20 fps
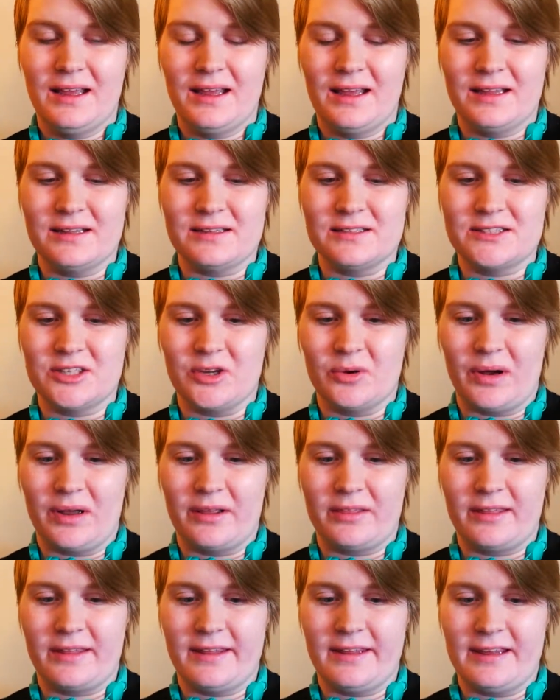And so I
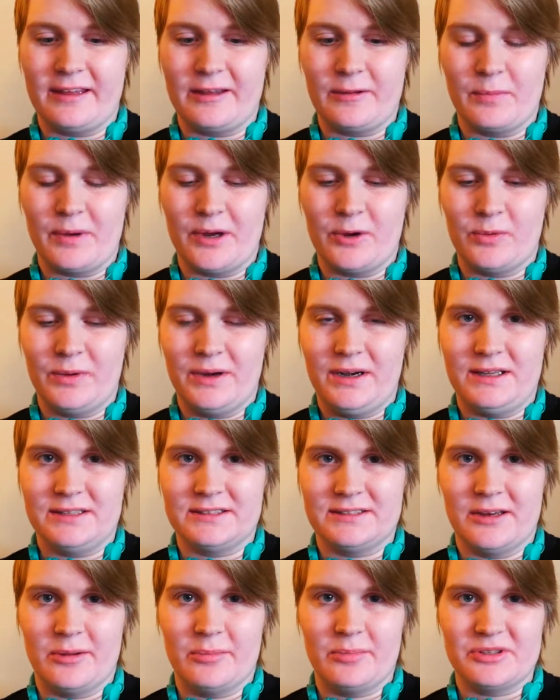think my reading
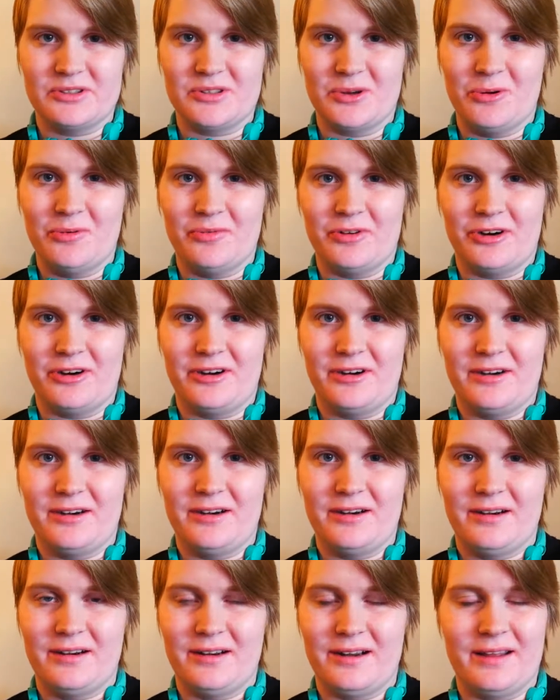slump is over,
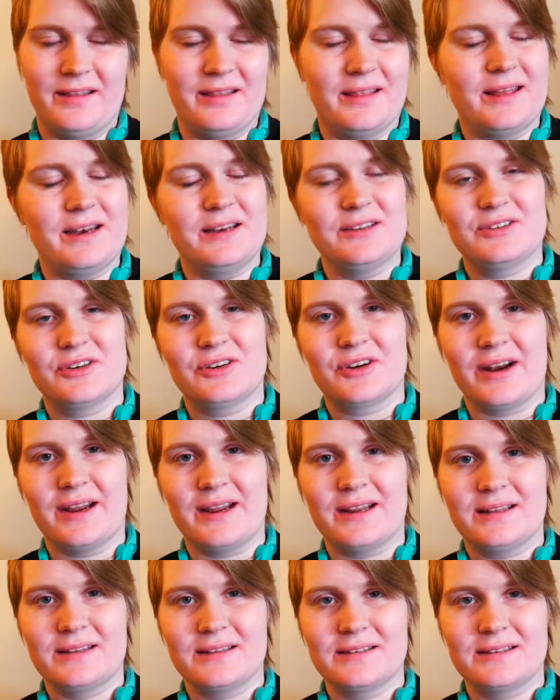and that is great.